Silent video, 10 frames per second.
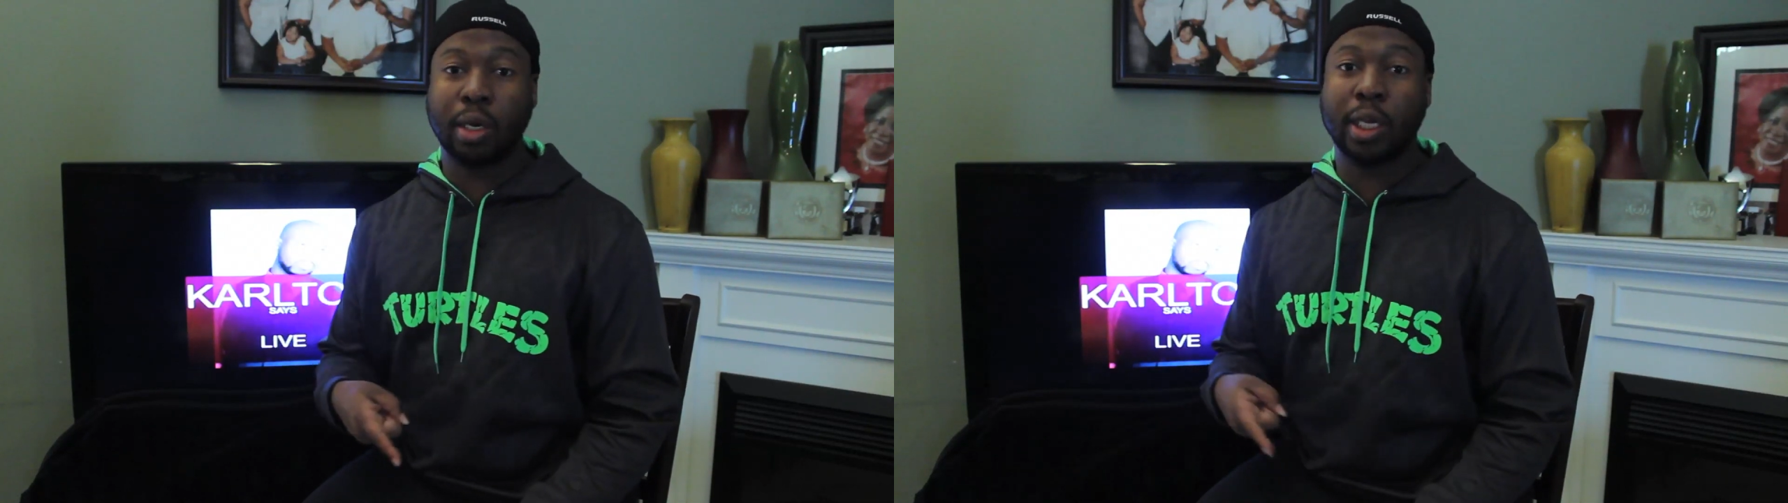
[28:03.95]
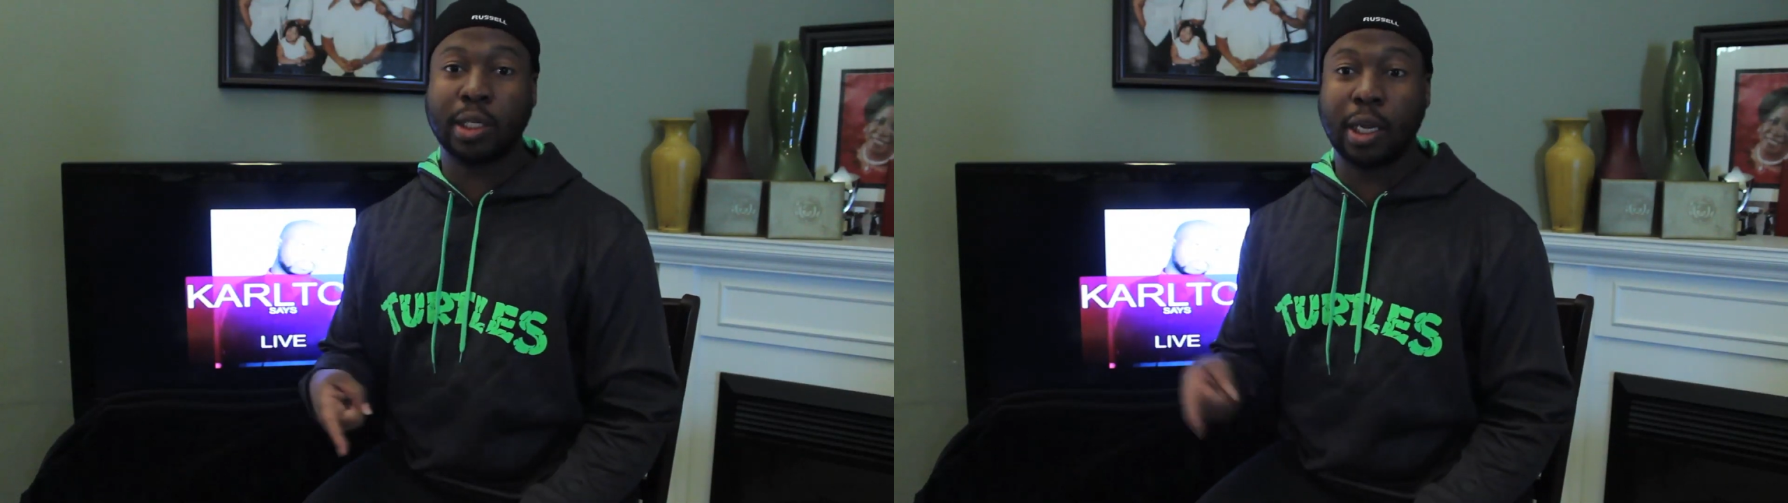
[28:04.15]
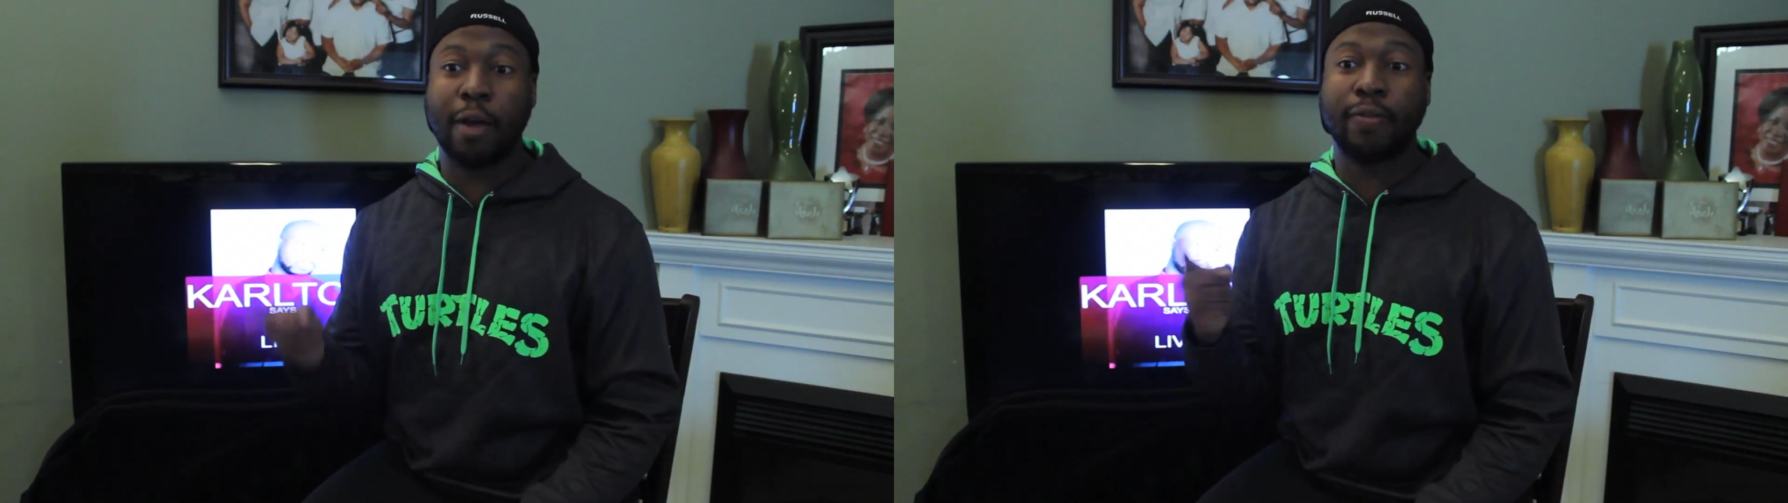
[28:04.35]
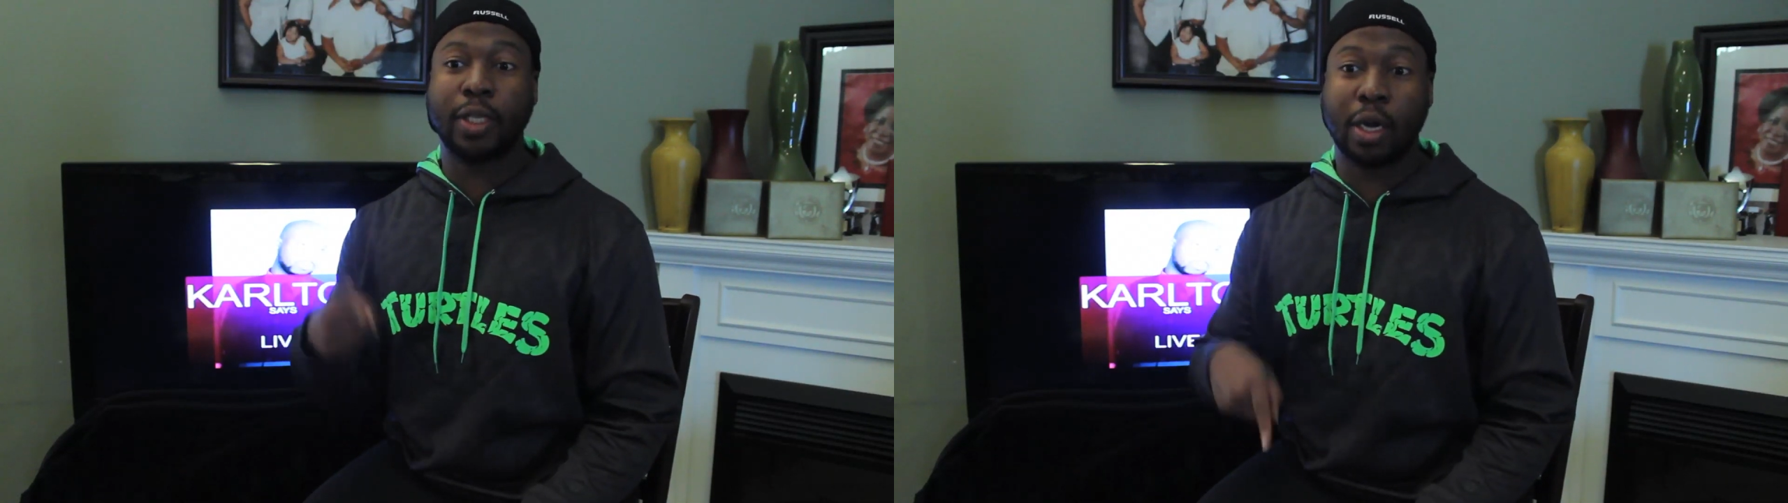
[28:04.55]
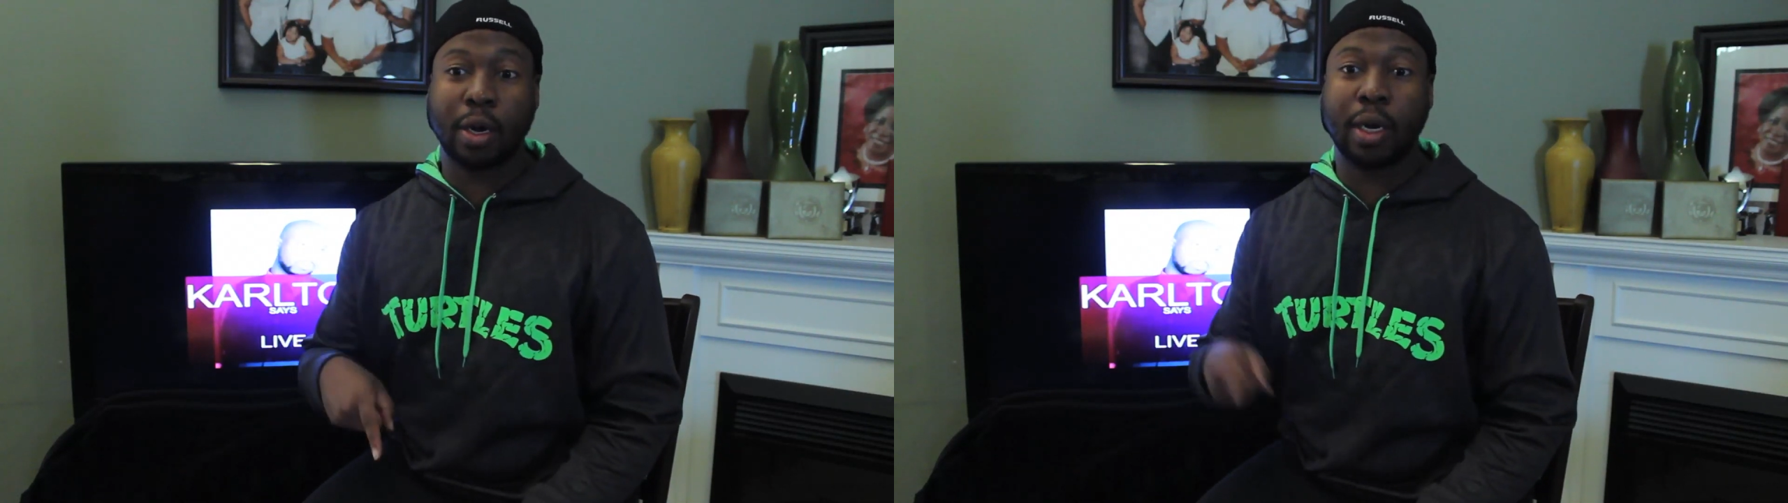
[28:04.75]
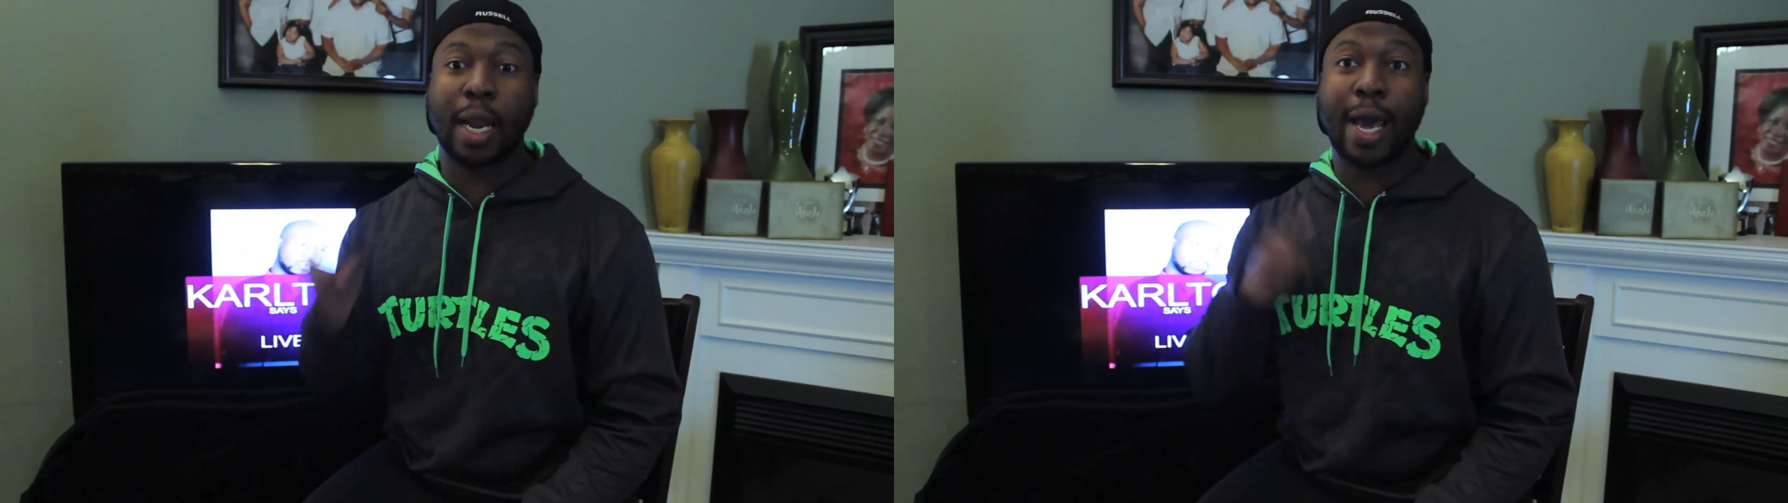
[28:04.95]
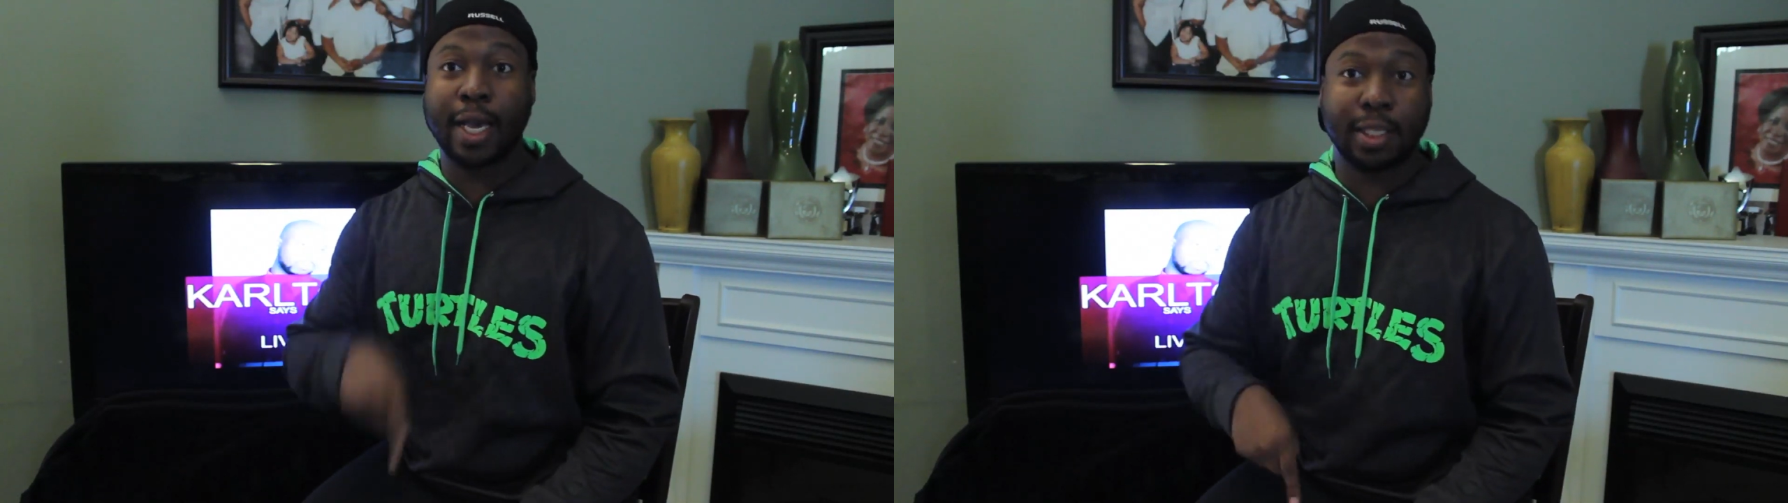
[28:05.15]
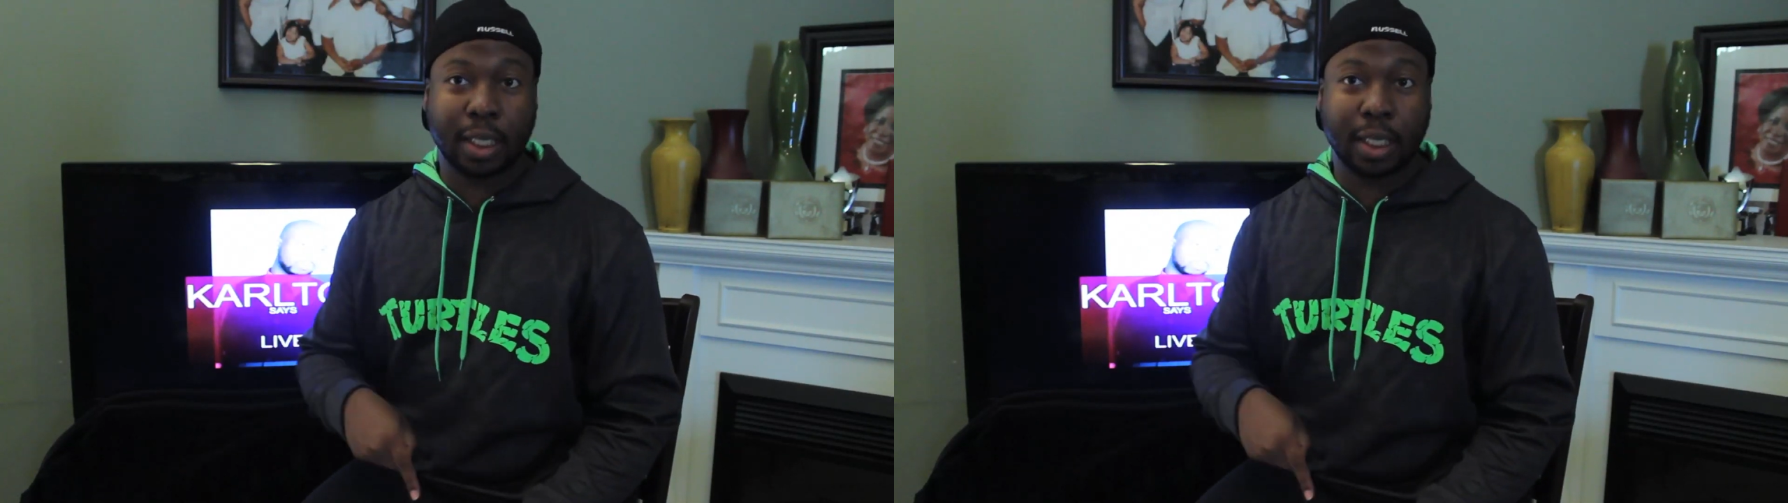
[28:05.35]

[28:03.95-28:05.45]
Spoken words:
his love to her last